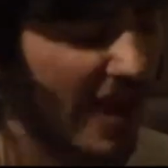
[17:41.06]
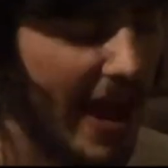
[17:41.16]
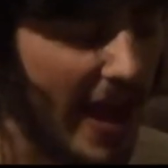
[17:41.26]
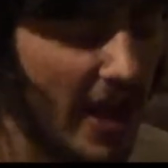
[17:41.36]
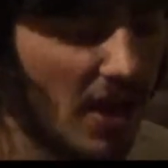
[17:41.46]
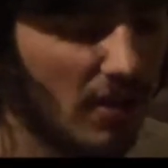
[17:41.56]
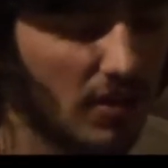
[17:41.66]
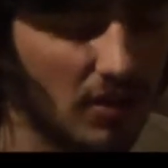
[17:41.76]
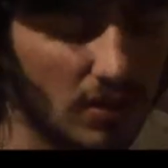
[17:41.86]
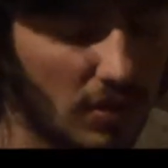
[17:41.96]
a
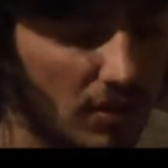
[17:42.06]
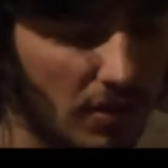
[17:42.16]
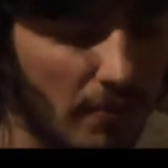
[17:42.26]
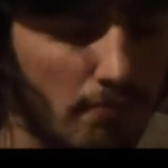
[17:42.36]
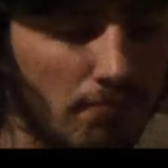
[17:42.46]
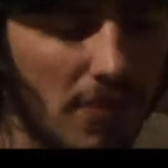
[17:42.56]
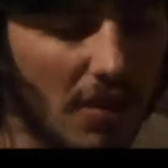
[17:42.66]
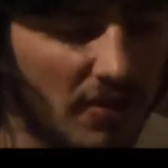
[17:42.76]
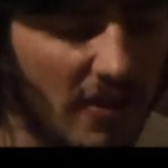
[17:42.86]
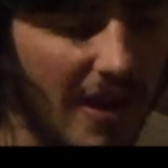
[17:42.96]

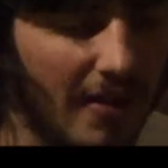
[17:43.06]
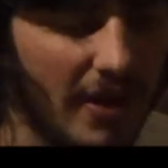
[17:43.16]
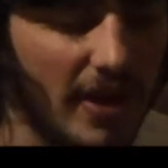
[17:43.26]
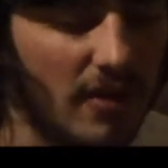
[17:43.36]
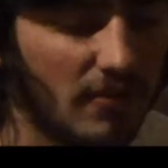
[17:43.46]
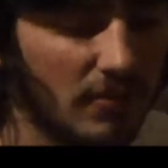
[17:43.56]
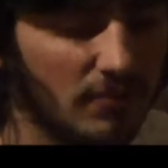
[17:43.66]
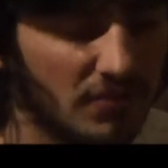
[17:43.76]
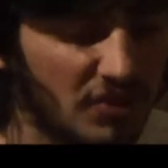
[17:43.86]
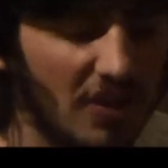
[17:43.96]

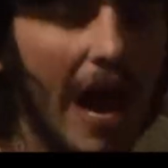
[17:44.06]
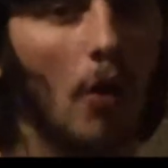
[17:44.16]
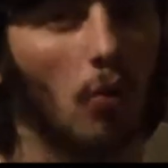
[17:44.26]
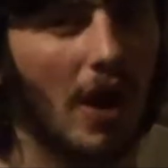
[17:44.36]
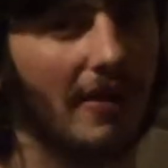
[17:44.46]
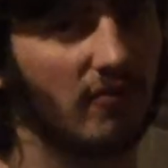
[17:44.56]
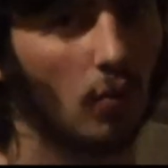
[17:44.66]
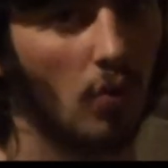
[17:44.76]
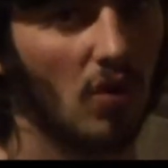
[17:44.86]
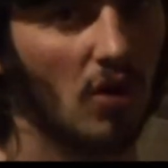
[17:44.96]
military-style
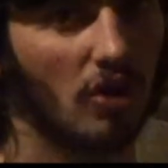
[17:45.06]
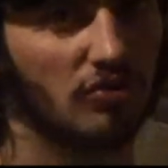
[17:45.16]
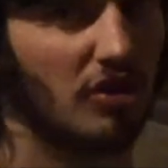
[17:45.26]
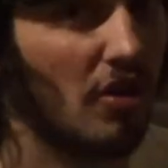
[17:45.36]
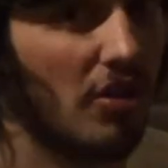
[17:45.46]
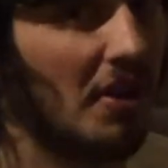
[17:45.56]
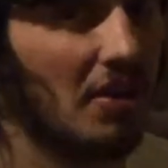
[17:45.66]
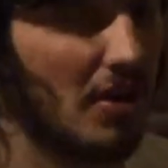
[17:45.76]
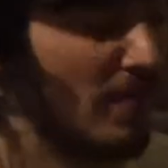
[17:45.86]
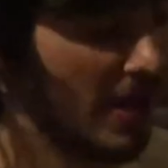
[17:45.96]
rifle. So they're
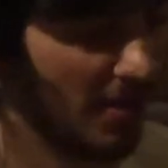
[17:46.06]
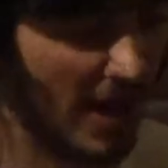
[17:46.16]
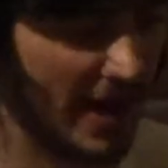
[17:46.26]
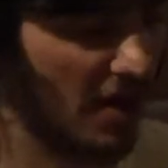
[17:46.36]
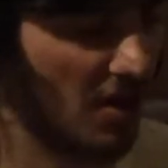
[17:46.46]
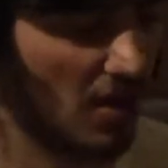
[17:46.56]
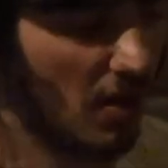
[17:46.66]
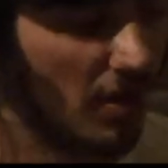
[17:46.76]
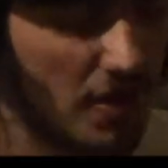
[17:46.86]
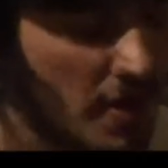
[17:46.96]
going to be like,
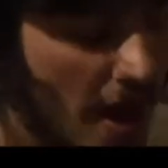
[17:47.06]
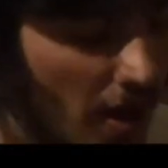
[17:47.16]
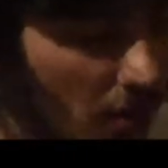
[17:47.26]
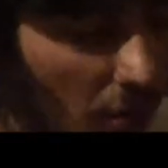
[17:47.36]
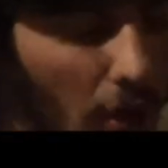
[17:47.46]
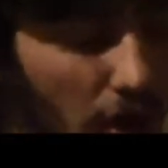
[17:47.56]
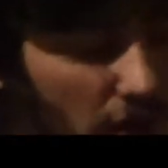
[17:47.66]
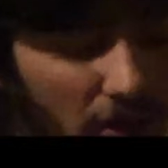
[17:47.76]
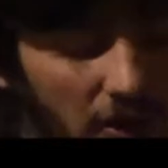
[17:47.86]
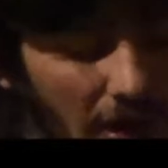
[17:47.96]
no,
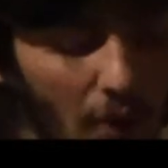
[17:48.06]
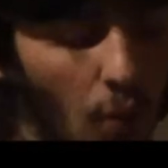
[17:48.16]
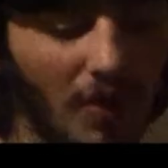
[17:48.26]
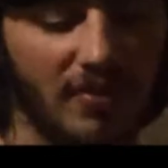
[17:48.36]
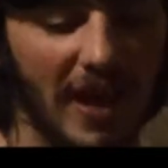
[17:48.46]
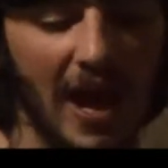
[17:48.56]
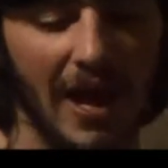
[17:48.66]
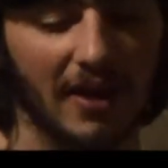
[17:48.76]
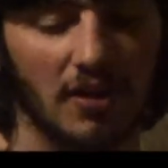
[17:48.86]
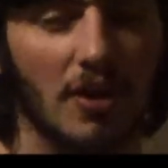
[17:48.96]
you know, what the
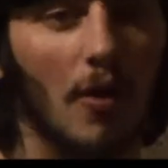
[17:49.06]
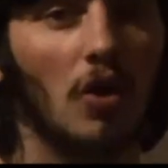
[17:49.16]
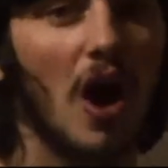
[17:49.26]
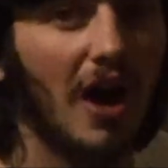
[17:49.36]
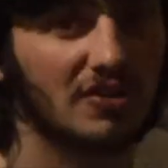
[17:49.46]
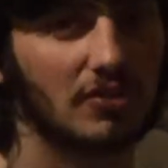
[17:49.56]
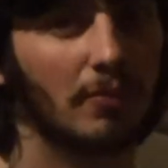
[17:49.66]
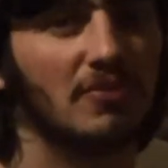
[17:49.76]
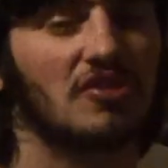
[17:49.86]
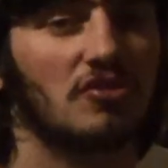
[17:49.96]
heck? You know,
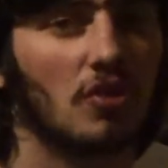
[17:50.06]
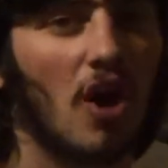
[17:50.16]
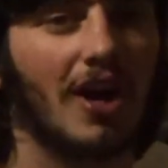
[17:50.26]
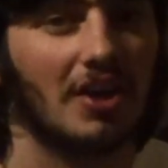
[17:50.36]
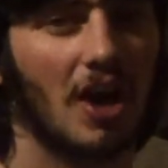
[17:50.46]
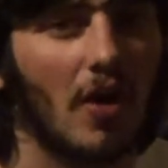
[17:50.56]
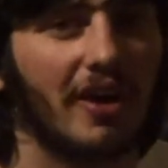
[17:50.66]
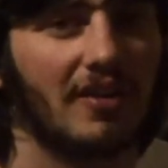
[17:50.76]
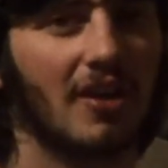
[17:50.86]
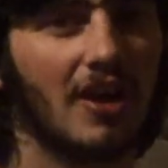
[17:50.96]
customs is not going